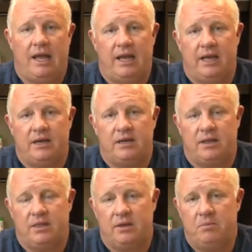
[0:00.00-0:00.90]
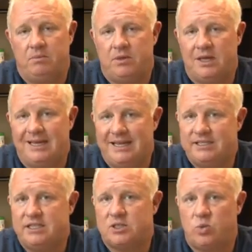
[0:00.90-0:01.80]
and the
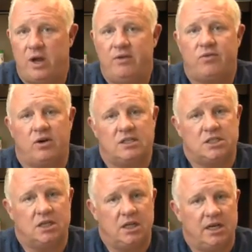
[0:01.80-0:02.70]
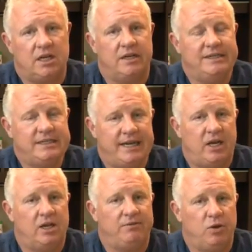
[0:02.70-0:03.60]
easiest way for us to clinically
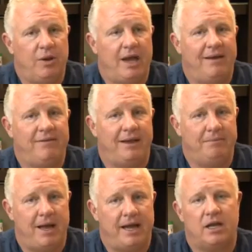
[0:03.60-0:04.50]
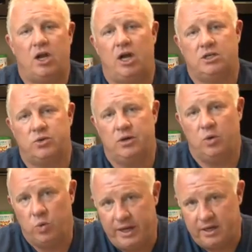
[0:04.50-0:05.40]
tell if you have a
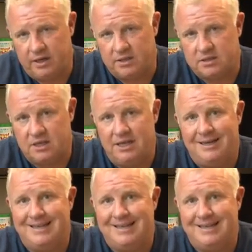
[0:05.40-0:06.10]
mitochondrial weakness